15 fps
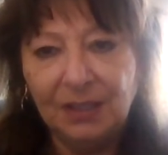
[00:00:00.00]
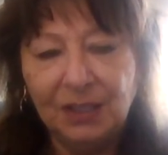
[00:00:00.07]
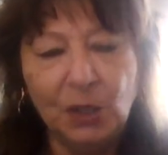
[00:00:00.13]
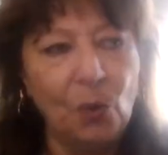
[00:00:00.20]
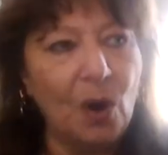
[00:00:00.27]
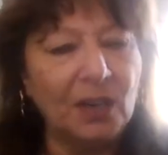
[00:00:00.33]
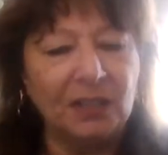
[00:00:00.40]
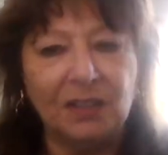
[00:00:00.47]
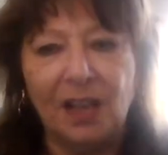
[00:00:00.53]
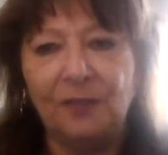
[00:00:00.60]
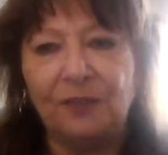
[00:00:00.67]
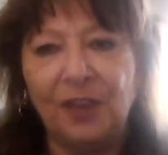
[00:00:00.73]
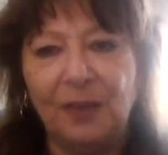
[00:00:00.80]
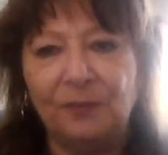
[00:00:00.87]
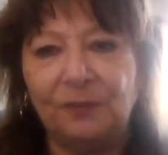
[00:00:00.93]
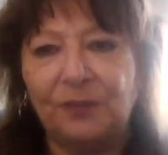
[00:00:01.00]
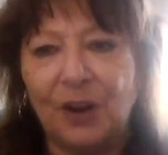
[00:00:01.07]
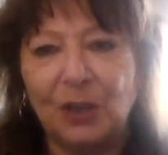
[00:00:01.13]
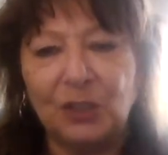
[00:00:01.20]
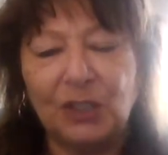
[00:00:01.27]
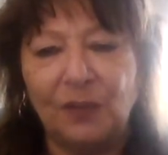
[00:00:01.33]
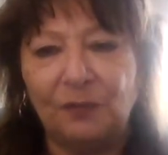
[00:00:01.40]
You ought to love him
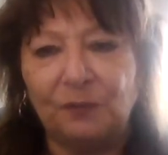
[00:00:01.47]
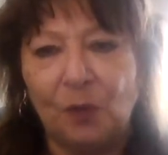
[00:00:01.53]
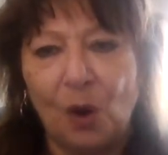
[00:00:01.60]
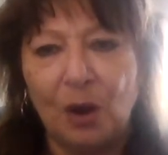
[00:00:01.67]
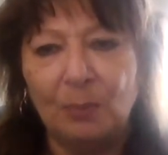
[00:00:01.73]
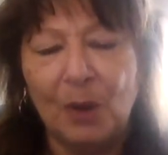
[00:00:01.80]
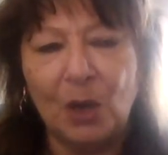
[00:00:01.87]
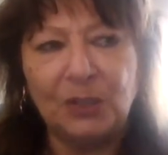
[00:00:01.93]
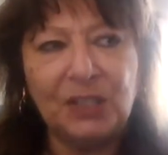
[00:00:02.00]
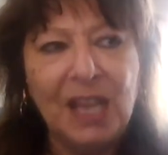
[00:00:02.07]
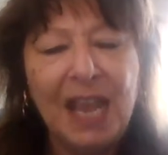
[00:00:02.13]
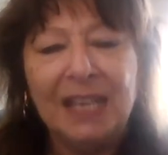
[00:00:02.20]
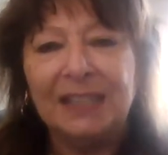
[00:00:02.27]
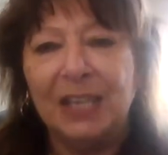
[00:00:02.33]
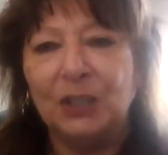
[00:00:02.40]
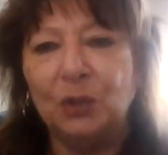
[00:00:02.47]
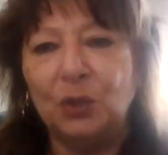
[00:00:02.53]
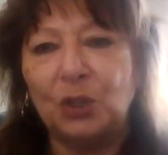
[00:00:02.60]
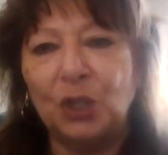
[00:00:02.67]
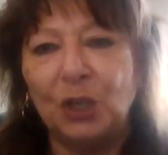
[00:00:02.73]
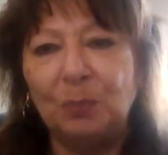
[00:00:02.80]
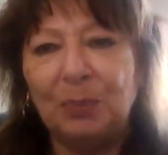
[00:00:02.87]
first and foremost. Then you
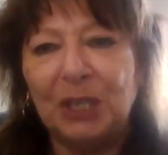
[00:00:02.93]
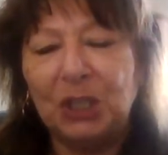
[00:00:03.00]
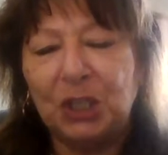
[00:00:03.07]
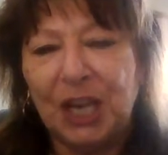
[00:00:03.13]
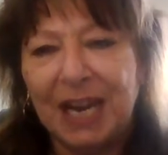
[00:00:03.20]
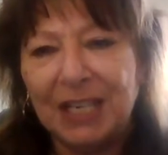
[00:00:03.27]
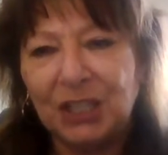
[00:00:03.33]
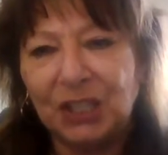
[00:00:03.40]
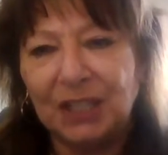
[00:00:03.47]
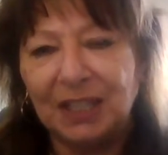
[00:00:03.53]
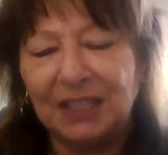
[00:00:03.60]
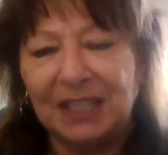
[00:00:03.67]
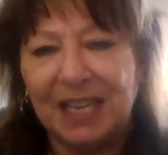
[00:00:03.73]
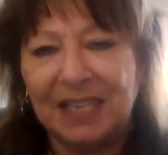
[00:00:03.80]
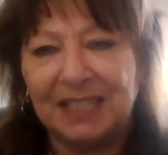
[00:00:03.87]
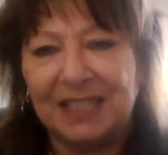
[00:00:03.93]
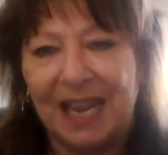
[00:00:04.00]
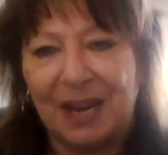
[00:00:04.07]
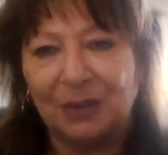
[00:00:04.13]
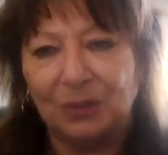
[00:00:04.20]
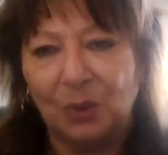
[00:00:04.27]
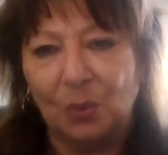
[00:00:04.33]
shouldn't be chasing the things
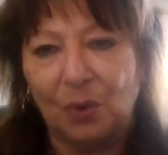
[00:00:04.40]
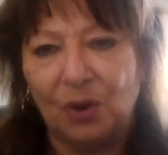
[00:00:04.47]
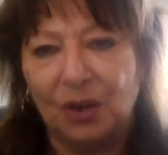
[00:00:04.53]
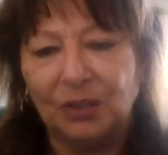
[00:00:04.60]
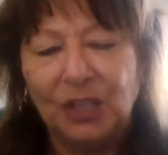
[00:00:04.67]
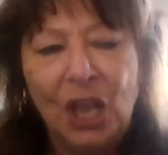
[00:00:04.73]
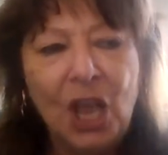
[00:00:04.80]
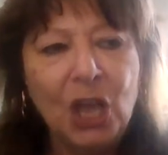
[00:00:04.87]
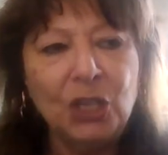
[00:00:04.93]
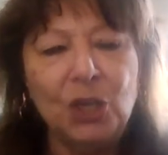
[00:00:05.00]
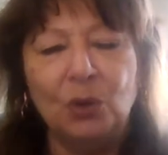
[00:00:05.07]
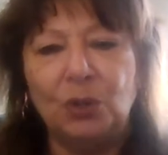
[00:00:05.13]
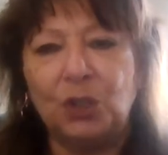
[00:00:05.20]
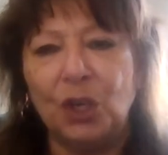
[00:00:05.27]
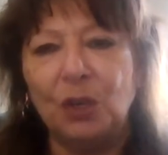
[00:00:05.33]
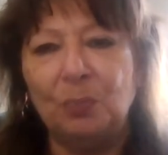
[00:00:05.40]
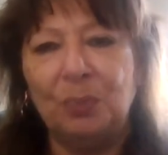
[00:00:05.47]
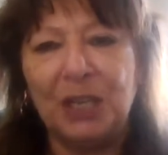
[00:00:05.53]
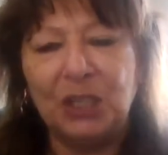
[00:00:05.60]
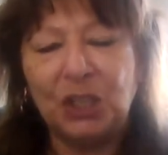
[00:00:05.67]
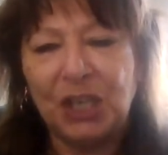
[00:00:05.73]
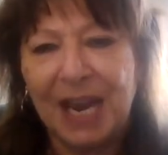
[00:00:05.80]
out in the world. You shouldn't
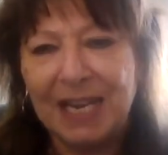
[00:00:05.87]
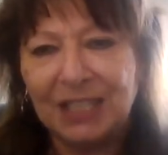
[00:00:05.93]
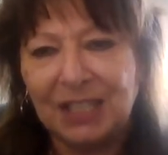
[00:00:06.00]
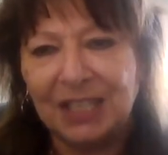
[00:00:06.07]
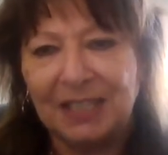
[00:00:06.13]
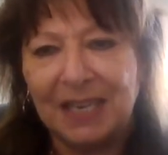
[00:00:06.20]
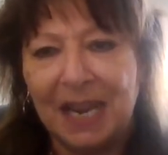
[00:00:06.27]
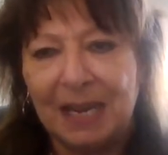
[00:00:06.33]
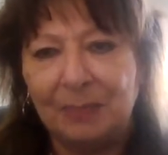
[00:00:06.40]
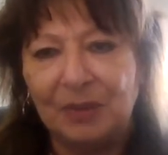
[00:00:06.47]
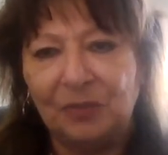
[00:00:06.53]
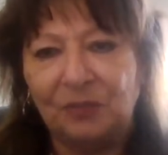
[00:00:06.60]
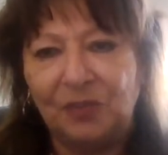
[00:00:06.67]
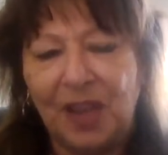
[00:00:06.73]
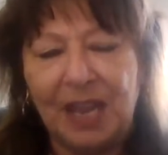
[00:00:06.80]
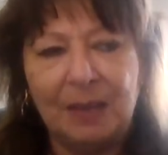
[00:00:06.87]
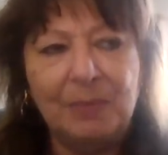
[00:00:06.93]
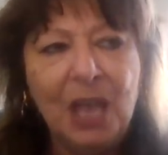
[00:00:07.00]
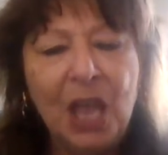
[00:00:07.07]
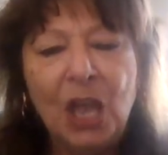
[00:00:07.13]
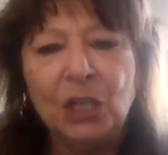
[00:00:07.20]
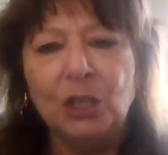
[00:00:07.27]
be chasing name and fame.
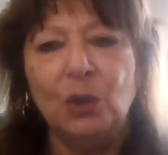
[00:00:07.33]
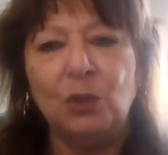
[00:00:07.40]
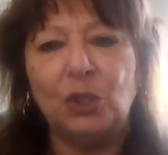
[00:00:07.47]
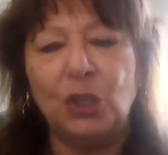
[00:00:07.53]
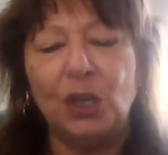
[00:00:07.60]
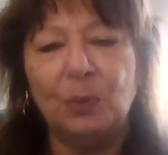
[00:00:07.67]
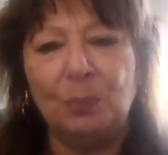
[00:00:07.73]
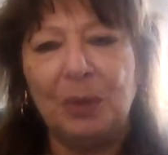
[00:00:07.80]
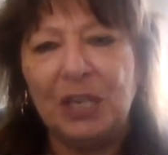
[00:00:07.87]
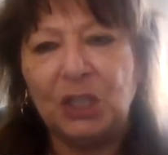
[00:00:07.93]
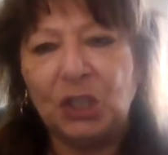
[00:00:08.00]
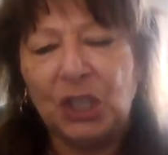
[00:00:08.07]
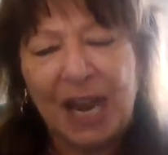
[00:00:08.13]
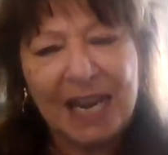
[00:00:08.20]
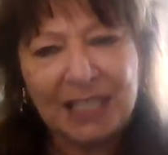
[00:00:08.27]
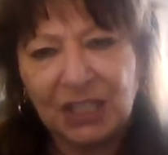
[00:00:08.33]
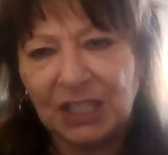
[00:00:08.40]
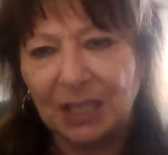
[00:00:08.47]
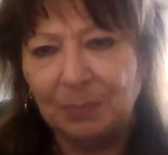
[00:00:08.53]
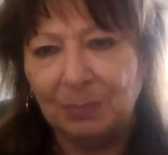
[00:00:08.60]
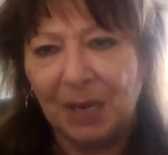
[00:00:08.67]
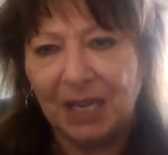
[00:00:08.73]
You shouldn't be
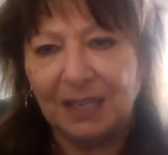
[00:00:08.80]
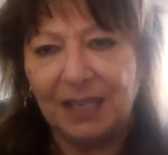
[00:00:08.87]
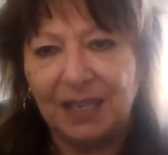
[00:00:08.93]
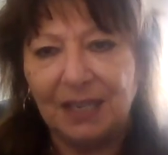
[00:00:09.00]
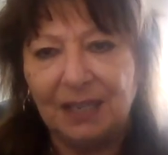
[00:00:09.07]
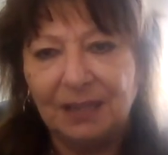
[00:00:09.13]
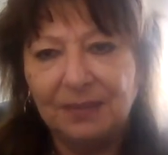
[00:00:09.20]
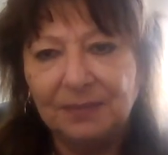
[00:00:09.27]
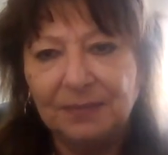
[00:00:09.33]
chasing money.